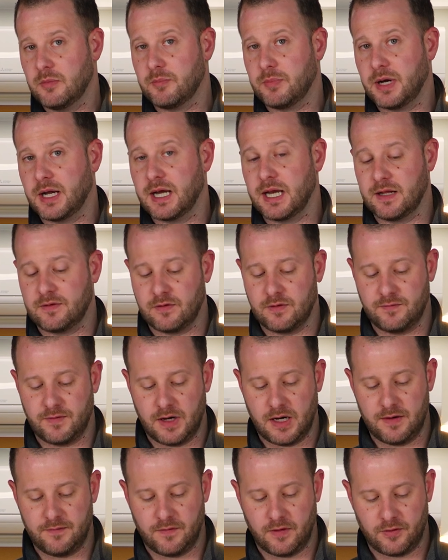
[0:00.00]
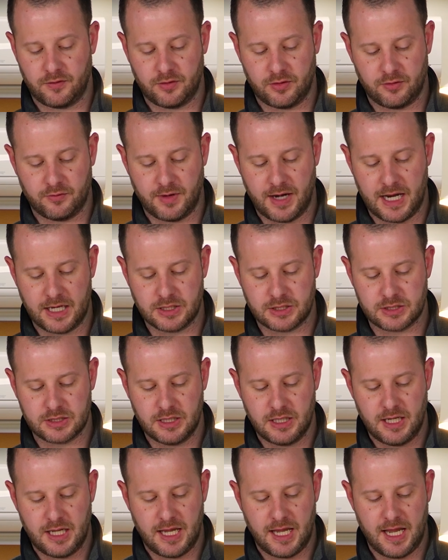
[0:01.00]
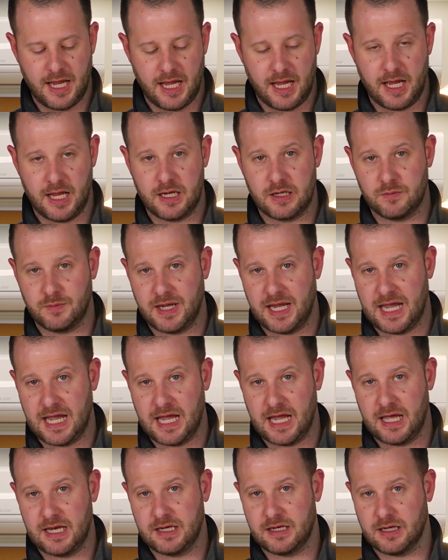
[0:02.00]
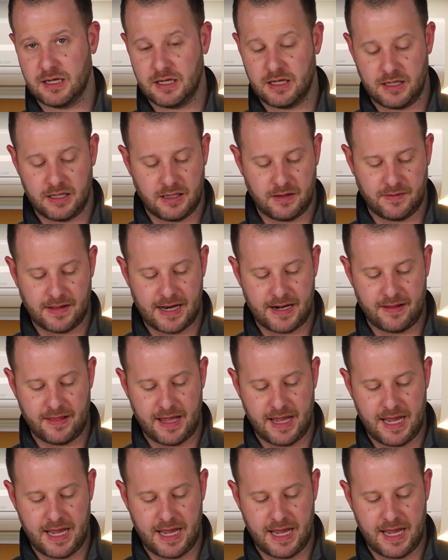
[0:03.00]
but it's a very versatile wrench. And we had a lot of the